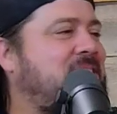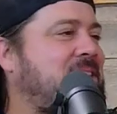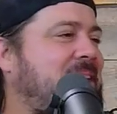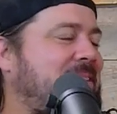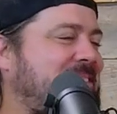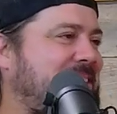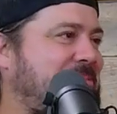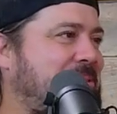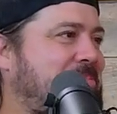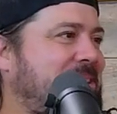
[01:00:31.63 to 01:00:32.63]
cuz you know obviously
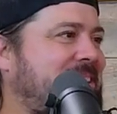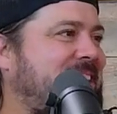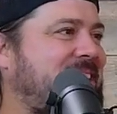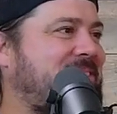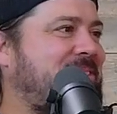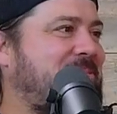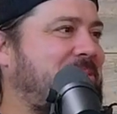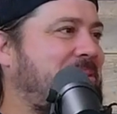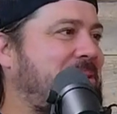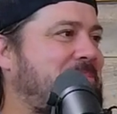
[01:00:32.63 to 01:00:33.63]
we're pretty sexual and
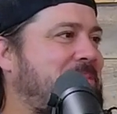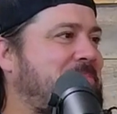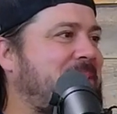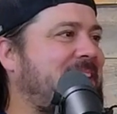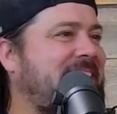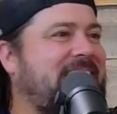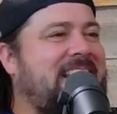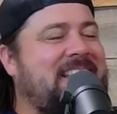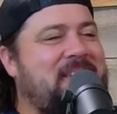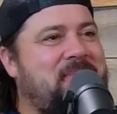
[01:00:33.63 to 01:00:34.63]
we're open about it. It's
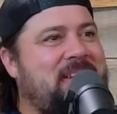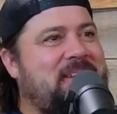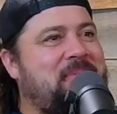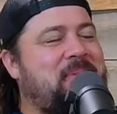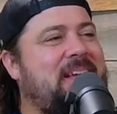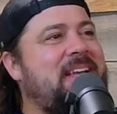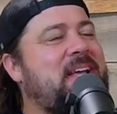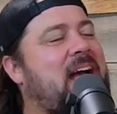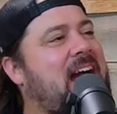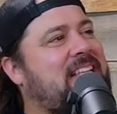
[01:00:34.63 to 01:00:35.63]
not that big deal, but
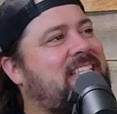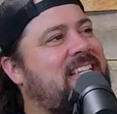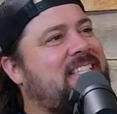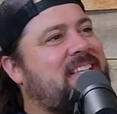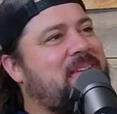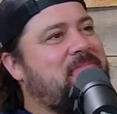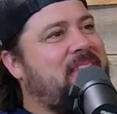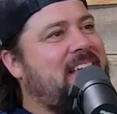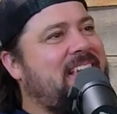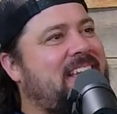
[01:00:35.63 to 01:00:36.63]
I see some
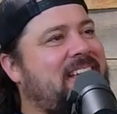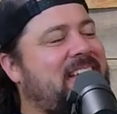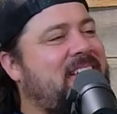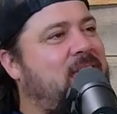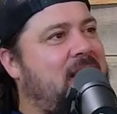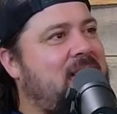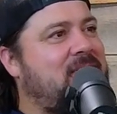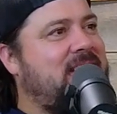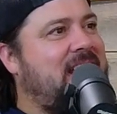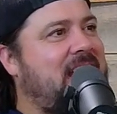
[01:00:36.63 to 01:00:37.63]
like
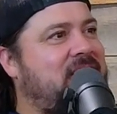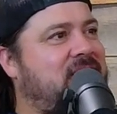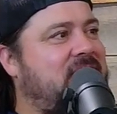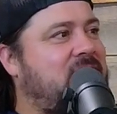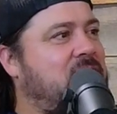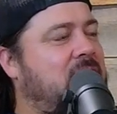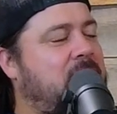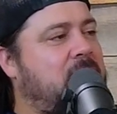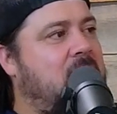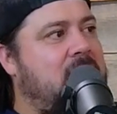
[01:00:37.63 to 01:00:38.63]
creators on IG, they're
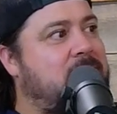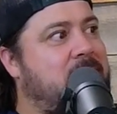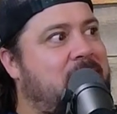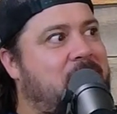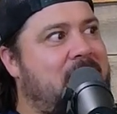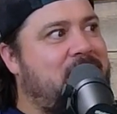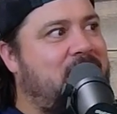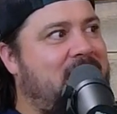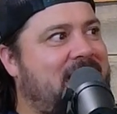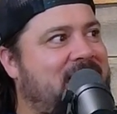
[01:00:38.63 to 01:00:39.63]
like husband and wife
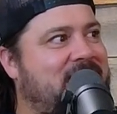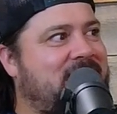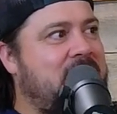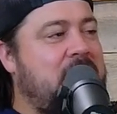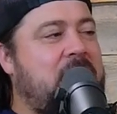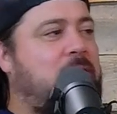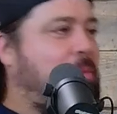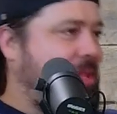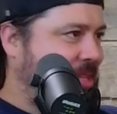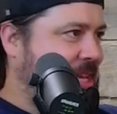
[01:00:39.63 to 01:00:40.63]
creators. The
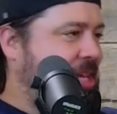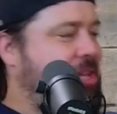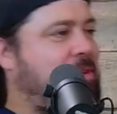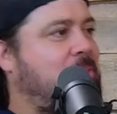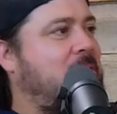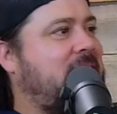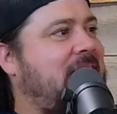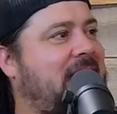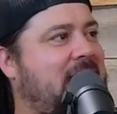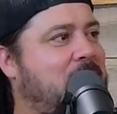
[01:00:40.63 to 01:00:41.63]
one, you know, the ones
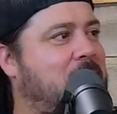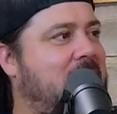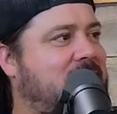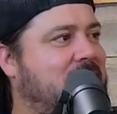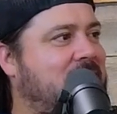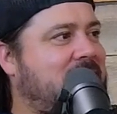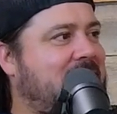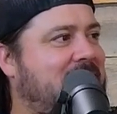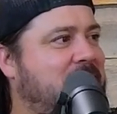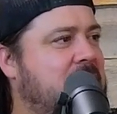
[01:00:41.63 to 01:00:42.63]
I hate watch all the
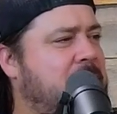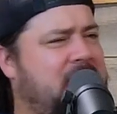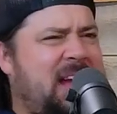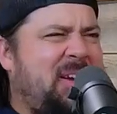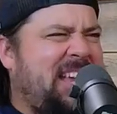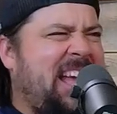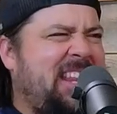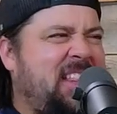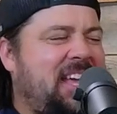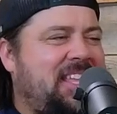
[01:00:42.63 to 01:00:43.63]
time, yeah. but now I
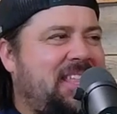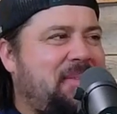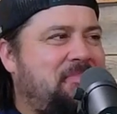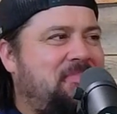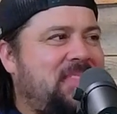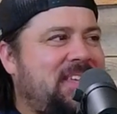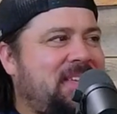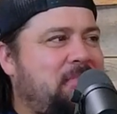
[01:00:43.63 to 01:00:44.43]
kind of like them. But